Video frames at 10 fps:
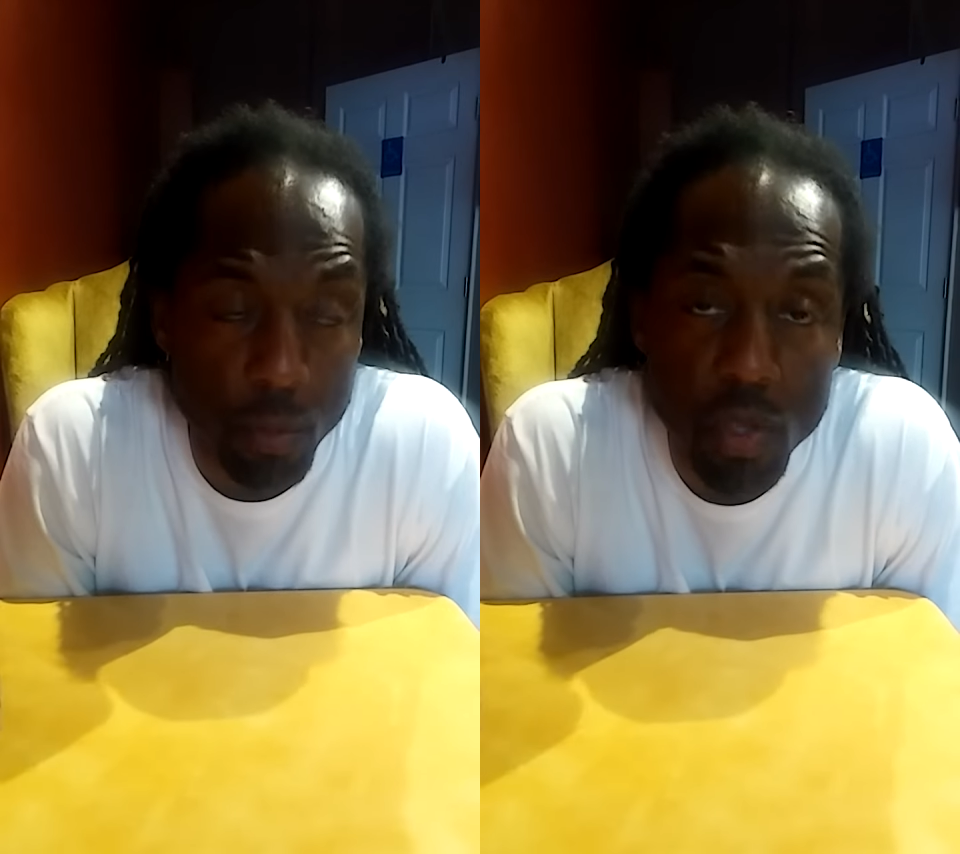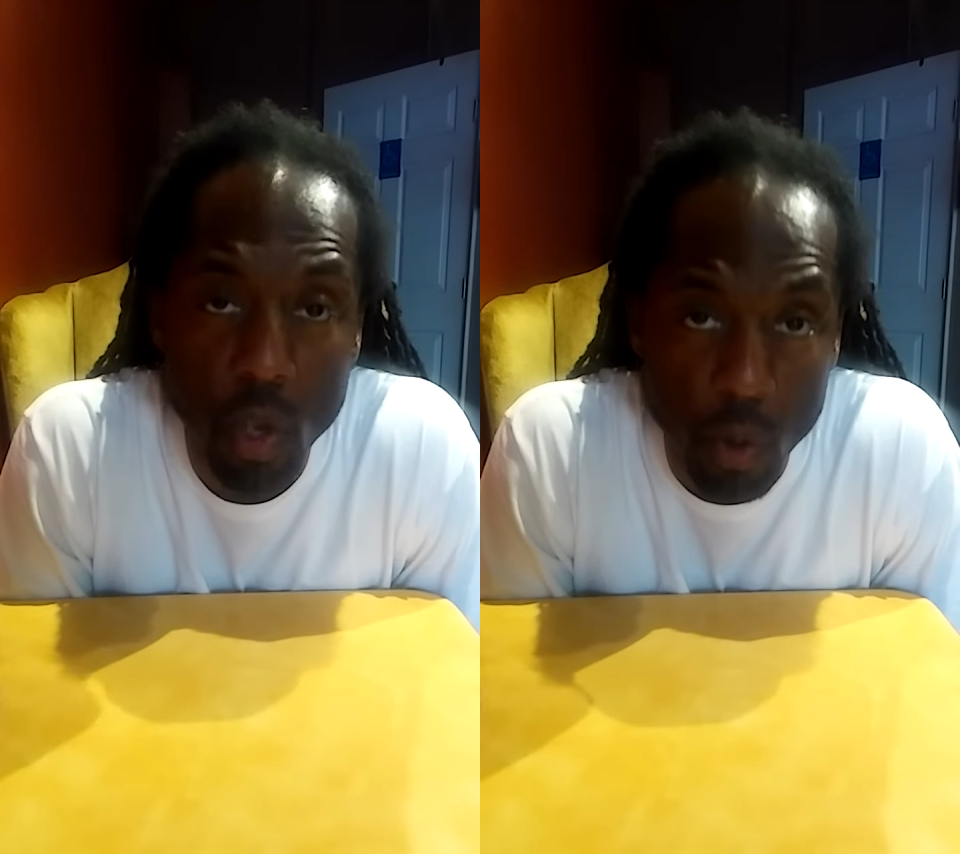
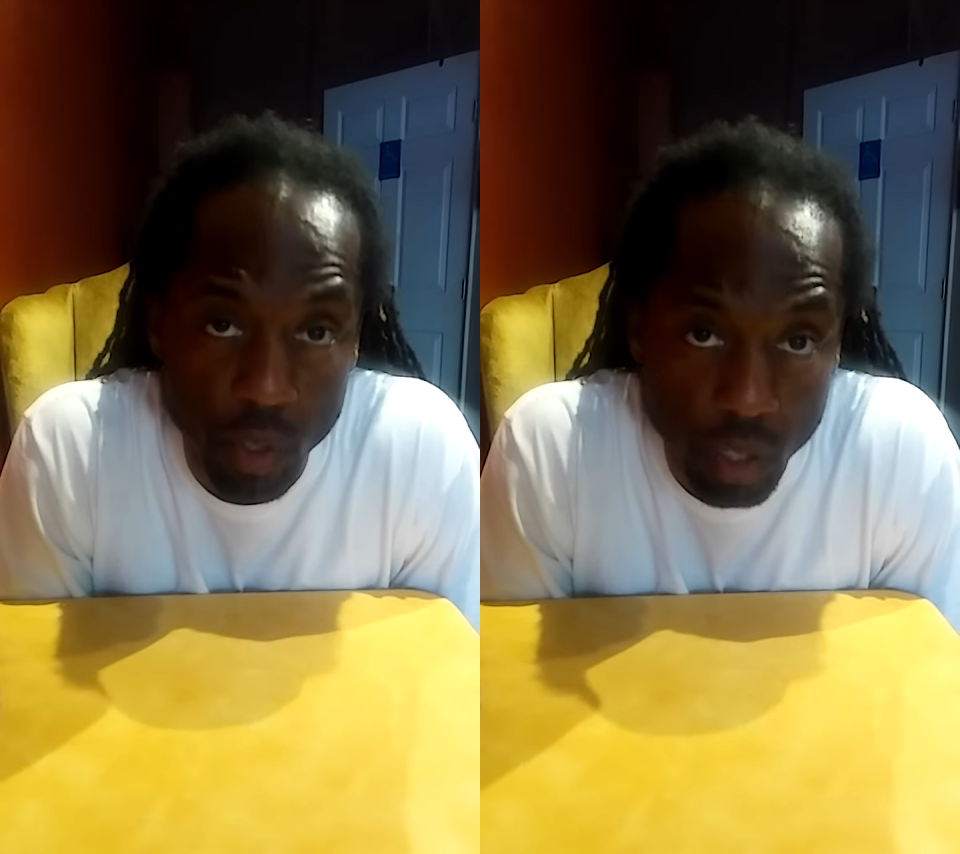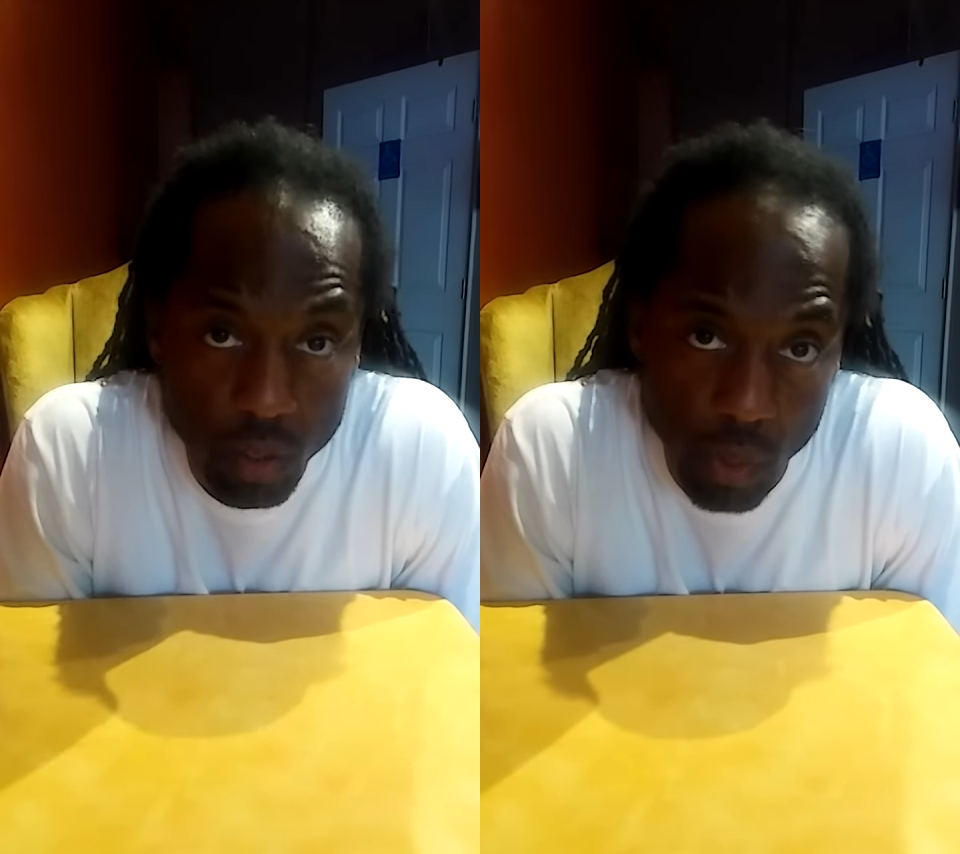
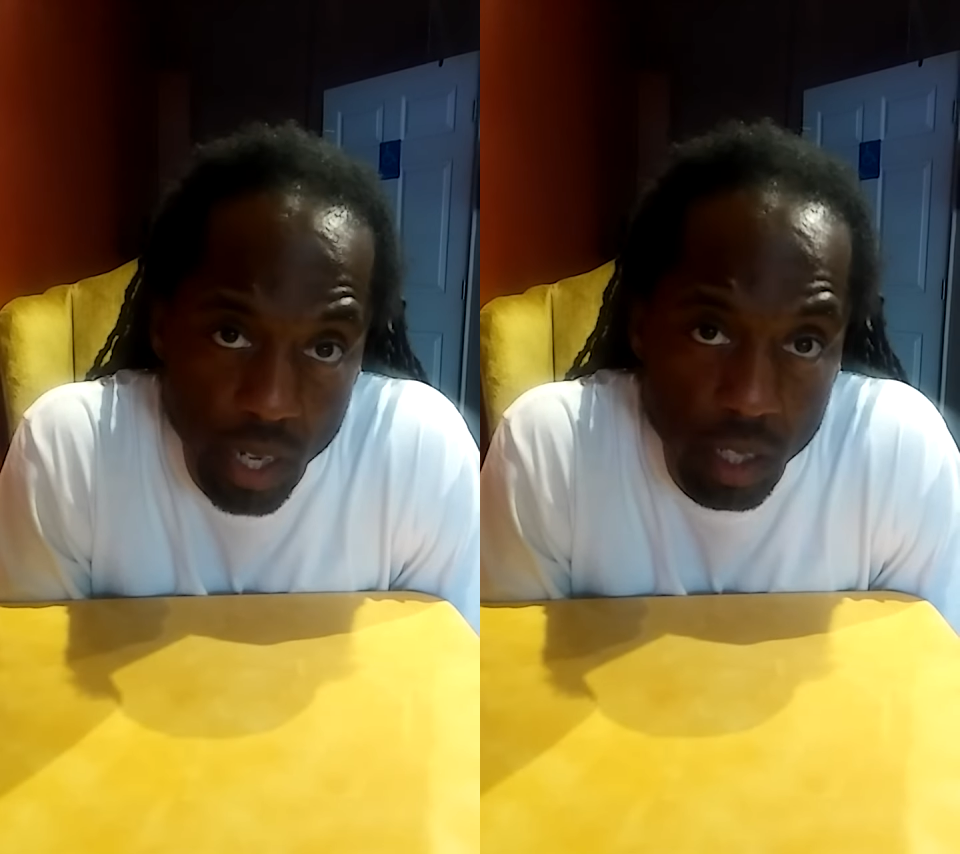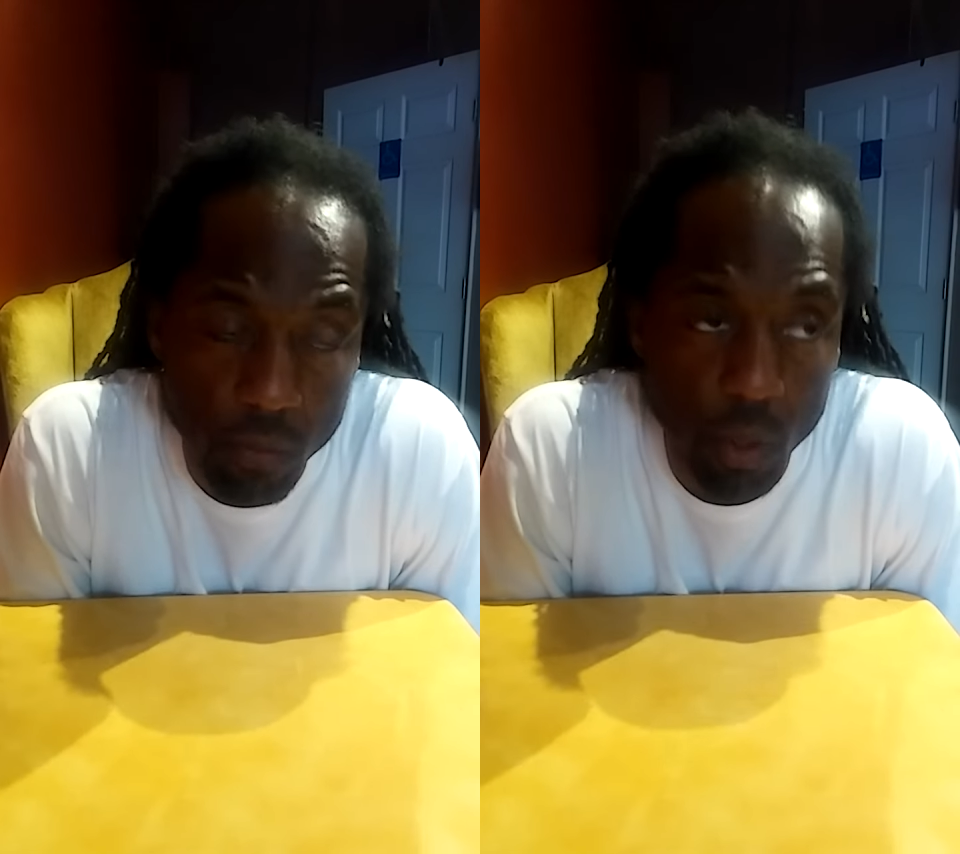obscurity where
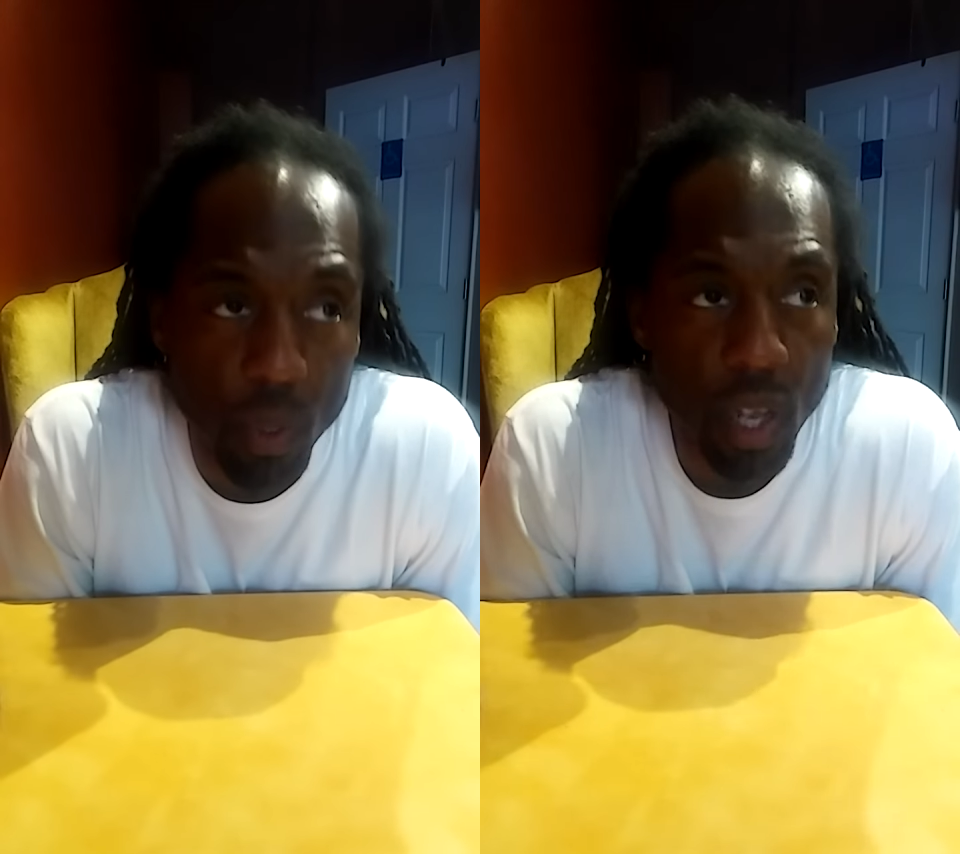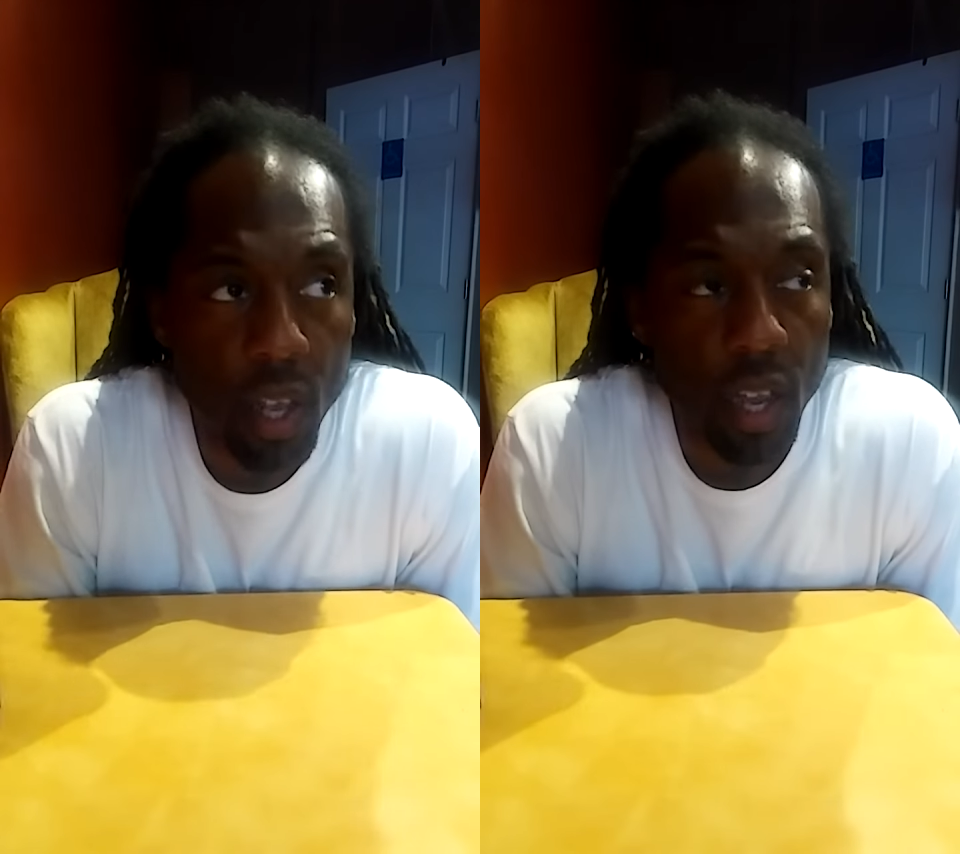I come from,